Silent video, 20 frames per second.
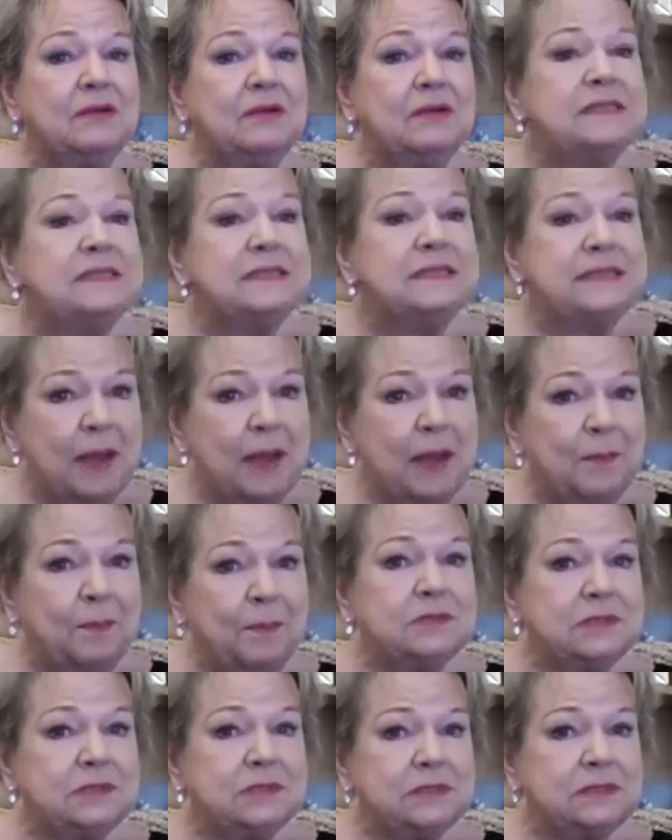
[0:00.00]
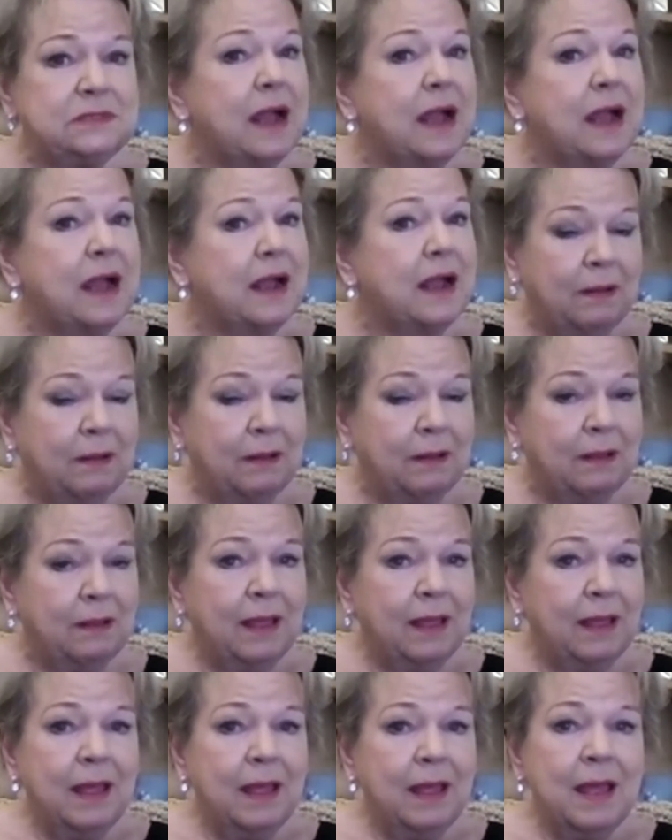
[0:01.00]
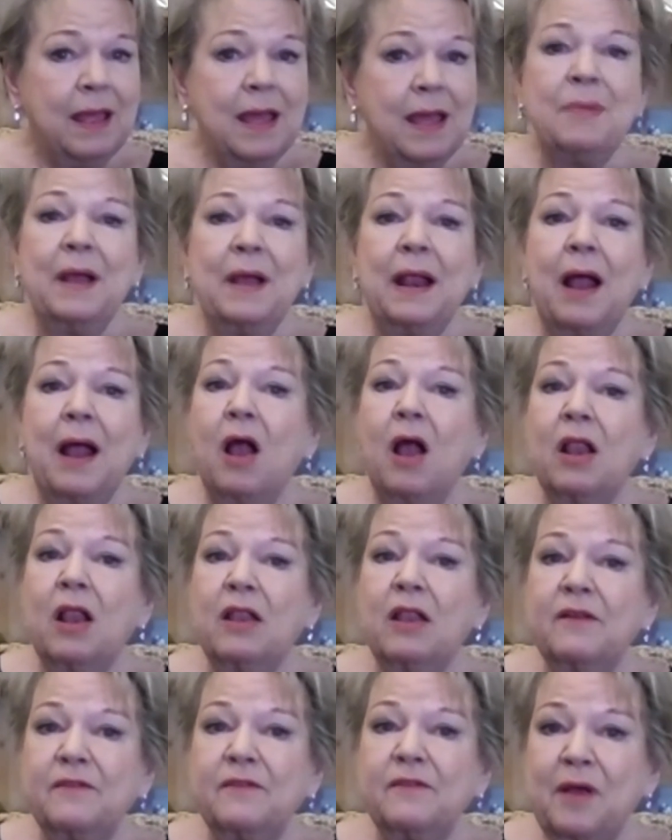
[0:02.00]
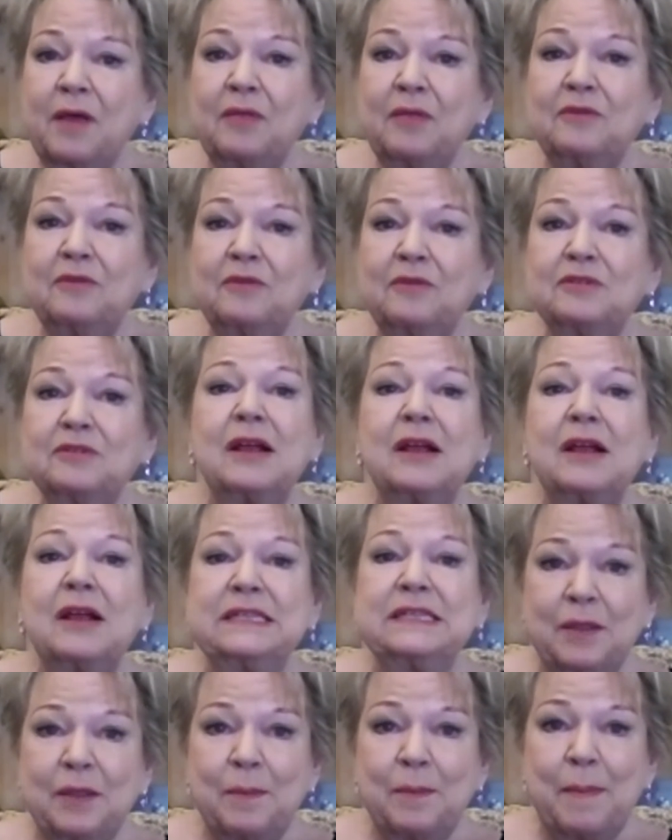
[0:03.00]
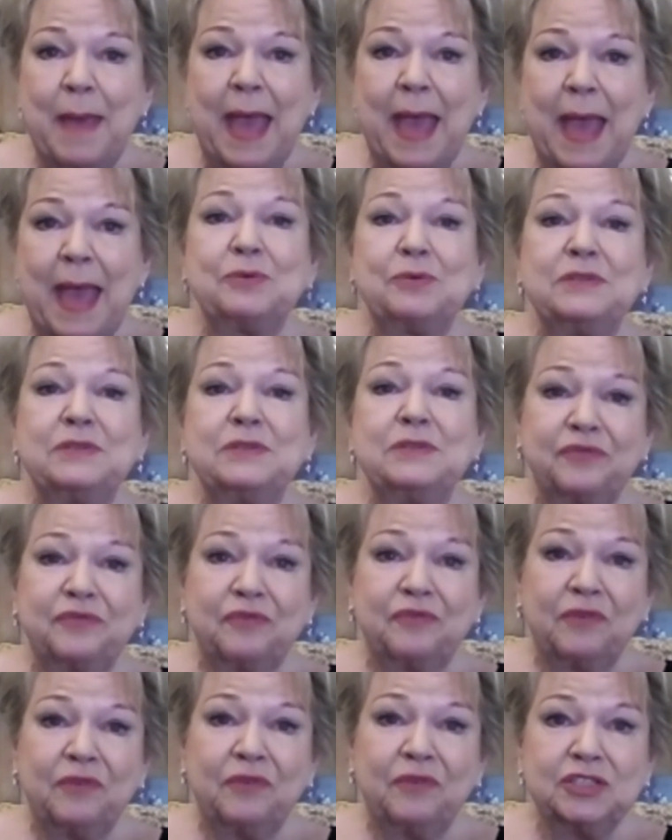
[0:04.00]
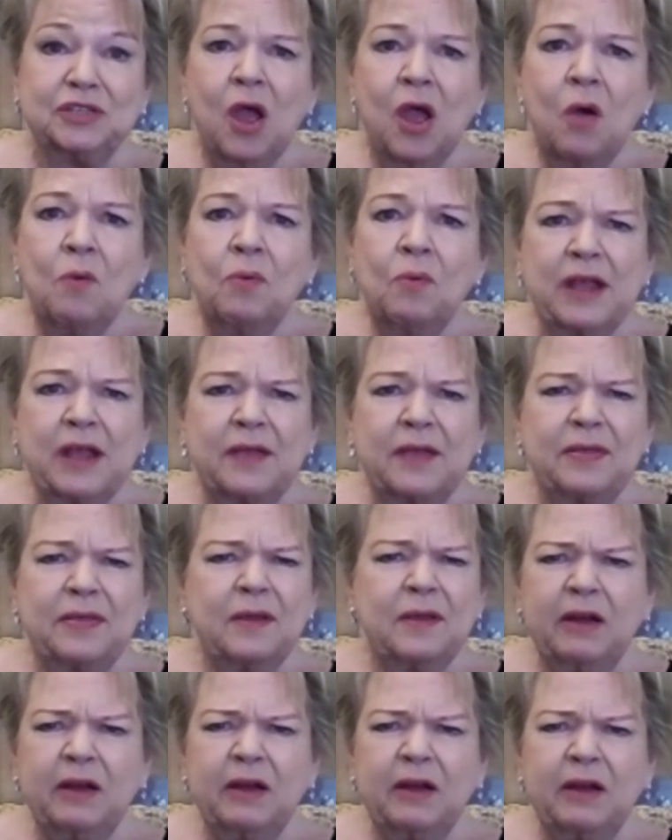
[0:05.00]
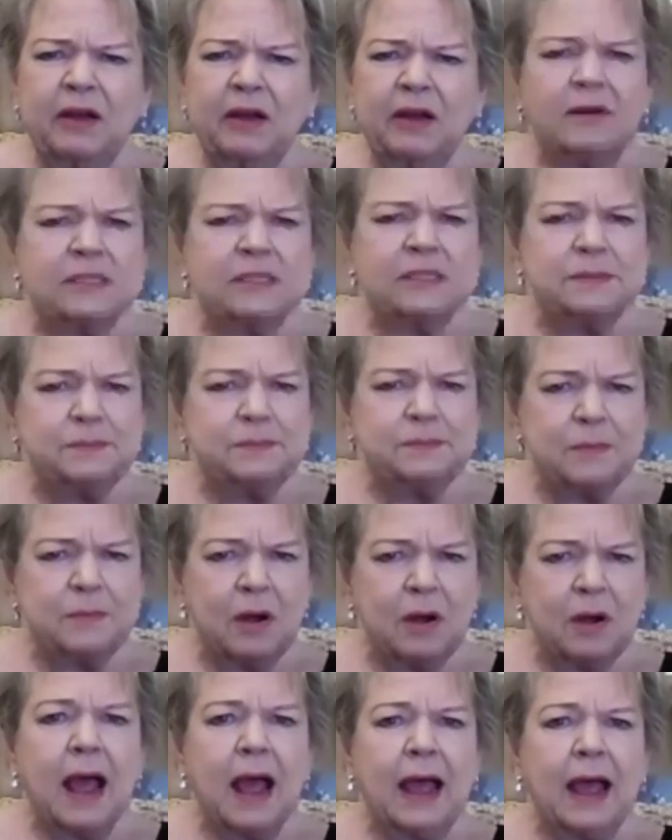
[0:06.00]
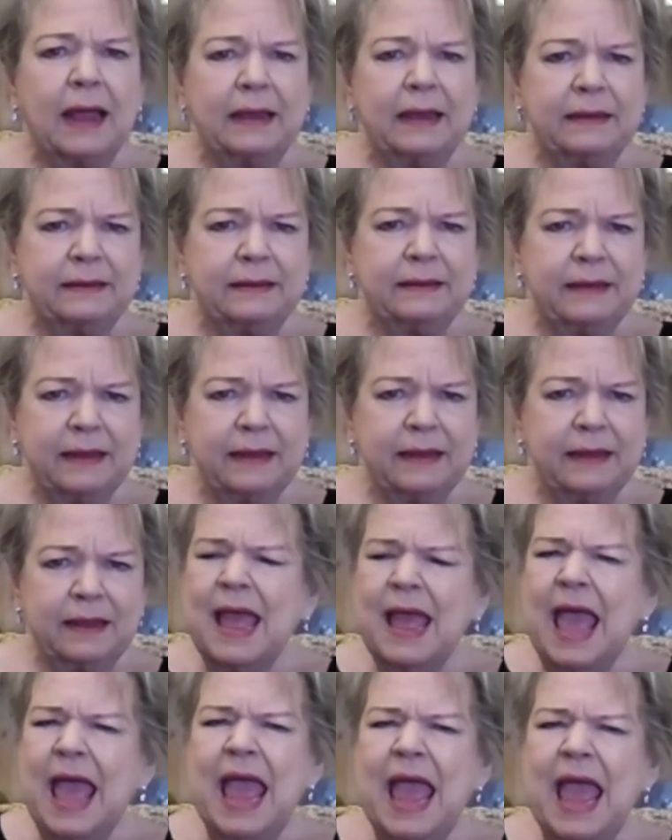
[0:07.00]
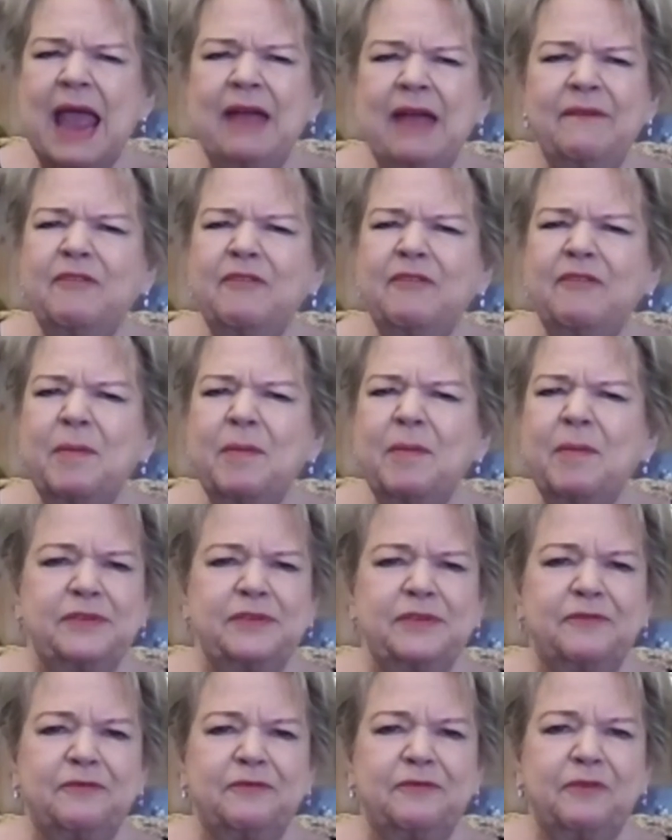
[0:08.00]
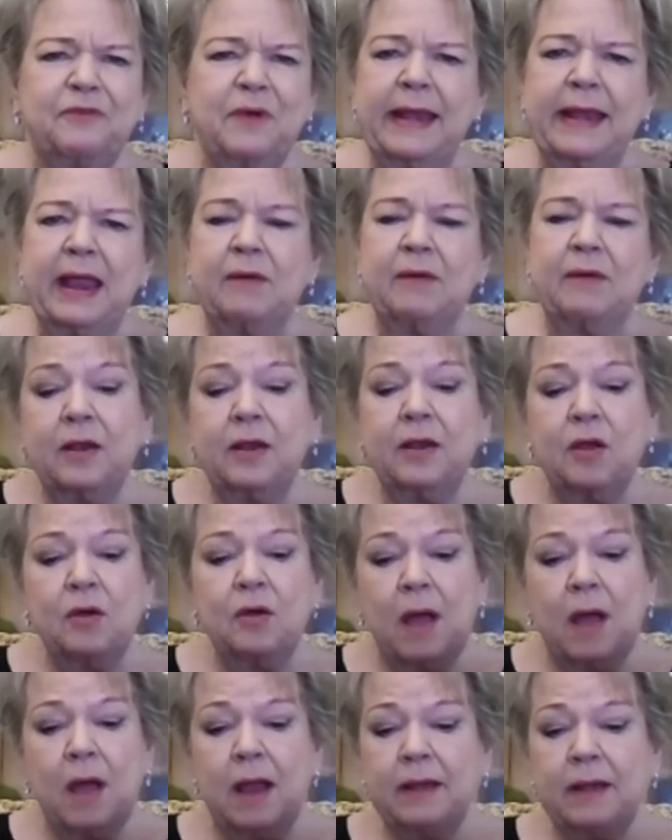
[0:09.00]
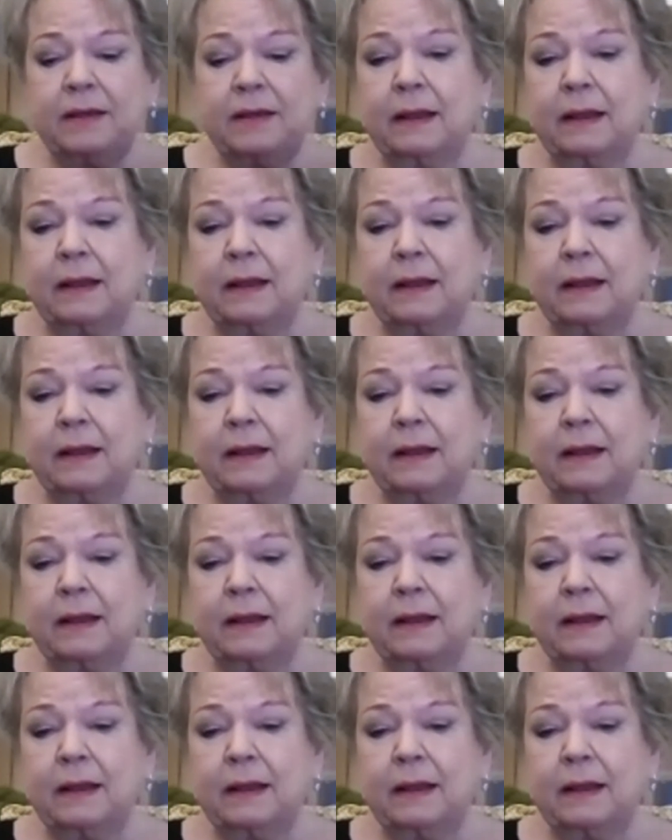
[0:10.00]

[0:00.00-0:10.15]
but all of her other stock is in the back, so it's fresh, which I thought was a very, very smart idea. Everybody's afraid right now, and I know Montana, same thing with Colorado,